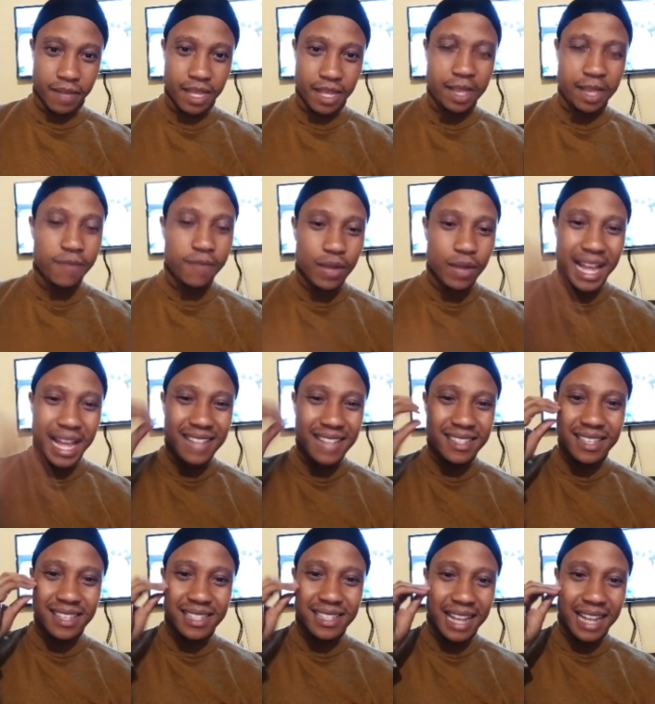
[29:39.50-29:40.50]
Evil
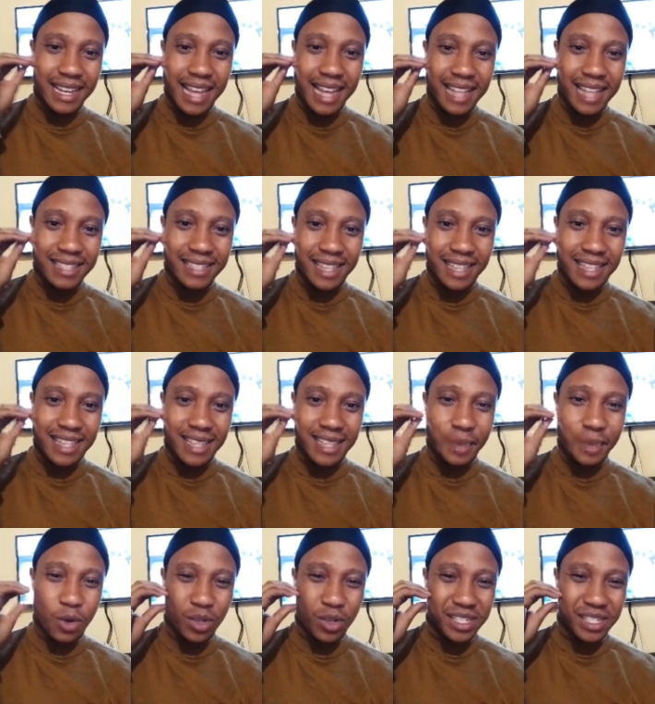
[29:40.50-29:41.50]
entities can't enter this
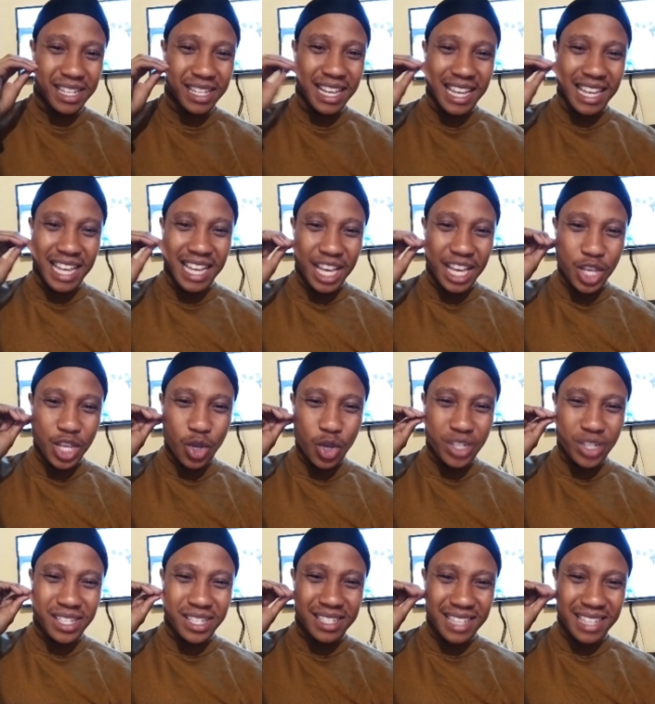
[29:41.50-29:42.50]
because your
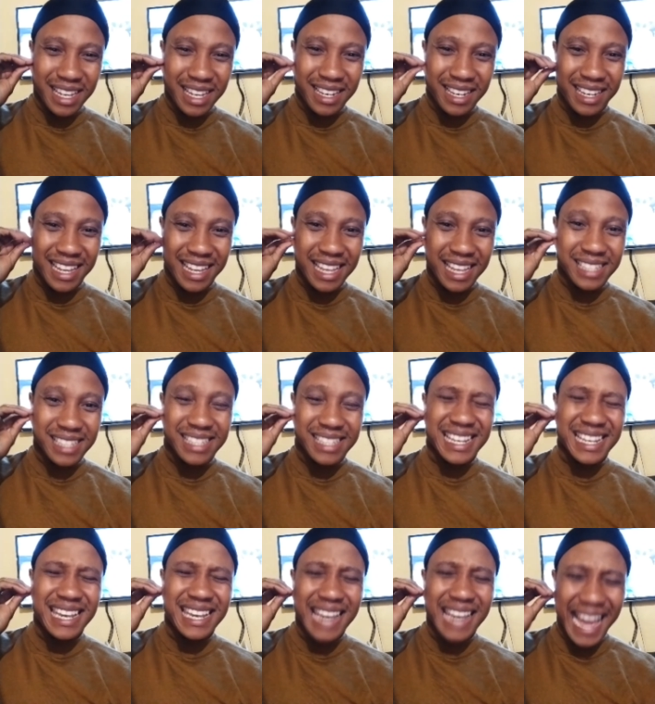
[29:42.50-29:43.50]
skin is
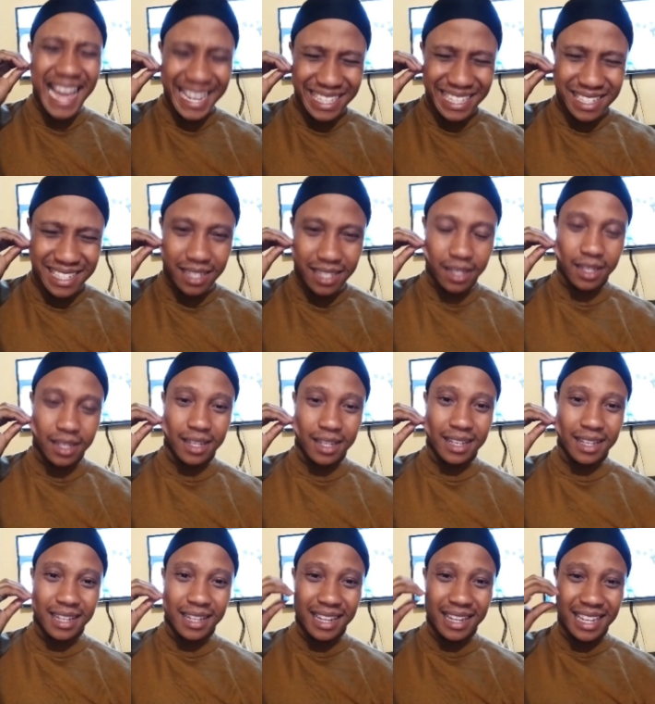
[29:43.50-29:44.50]
light.
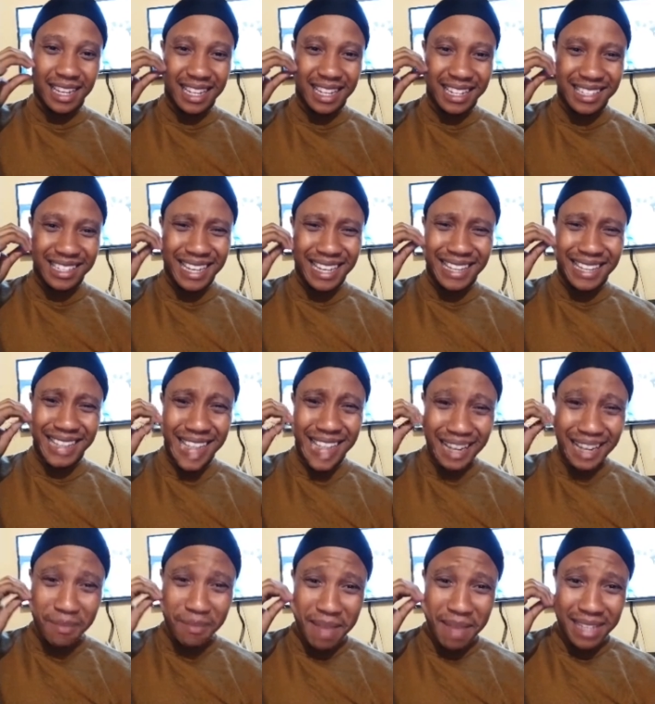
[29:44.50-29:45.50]
The
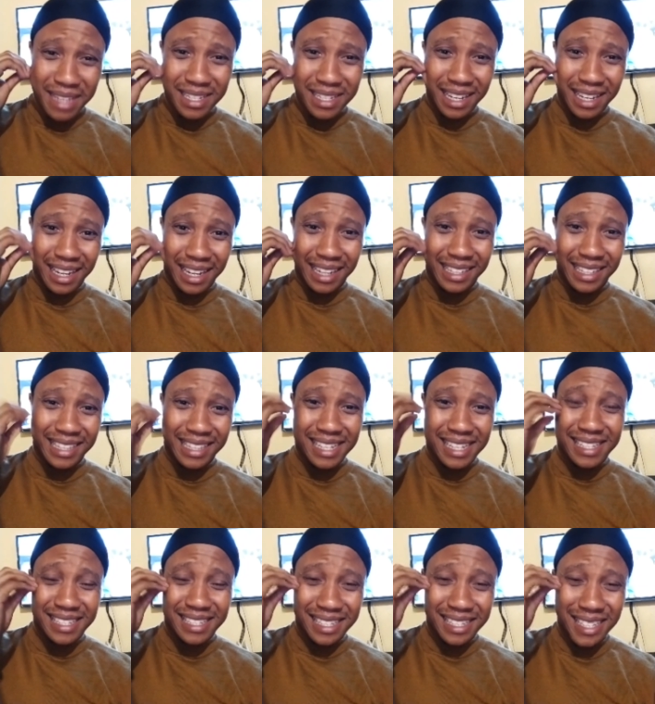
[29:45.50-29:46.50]
dark matter, the
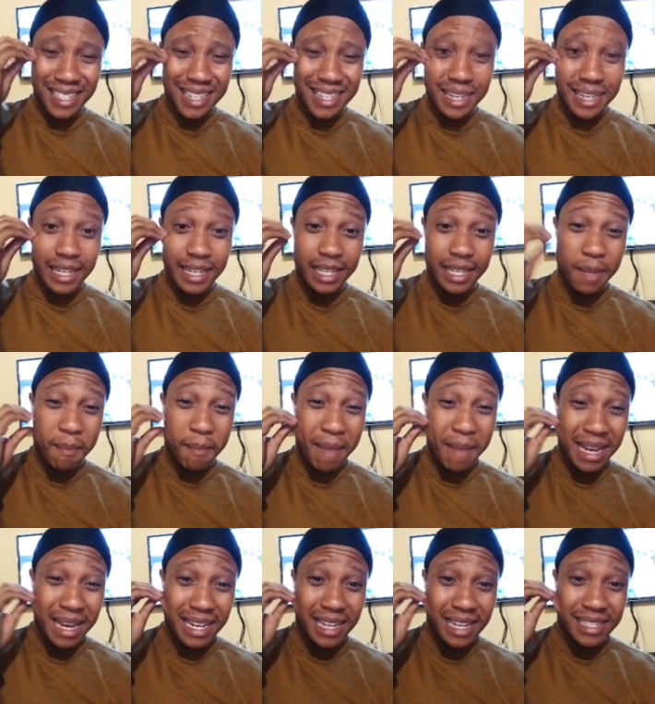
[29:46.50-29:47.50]
skin, the
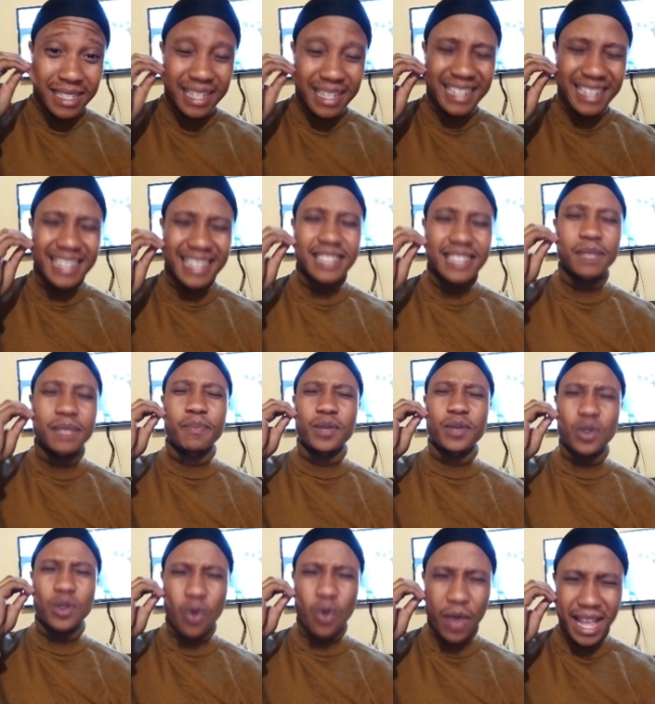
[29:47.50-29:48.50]
melanin skin is
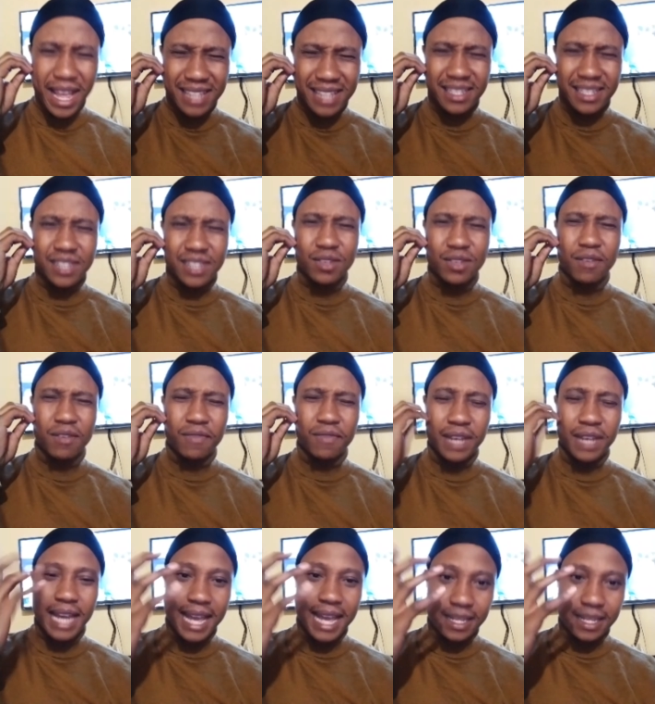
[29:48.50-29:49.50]
pure essence of
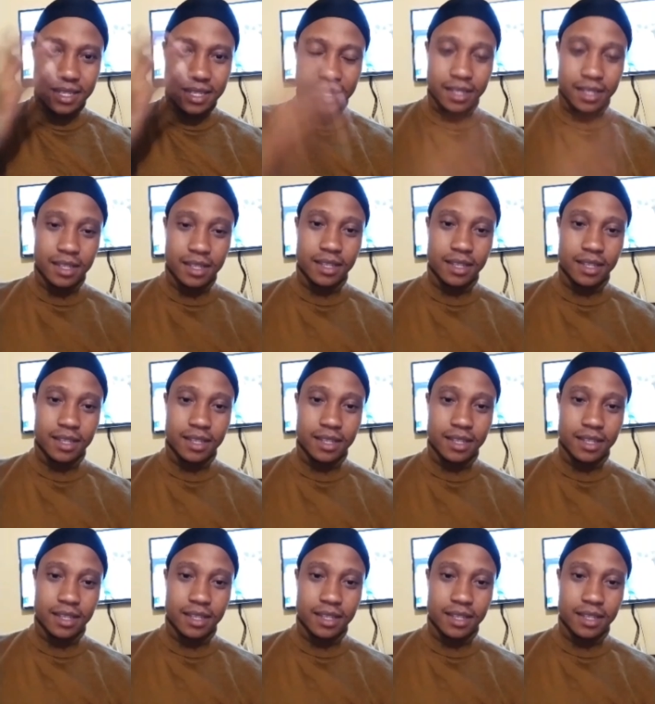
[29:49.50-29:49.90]
light.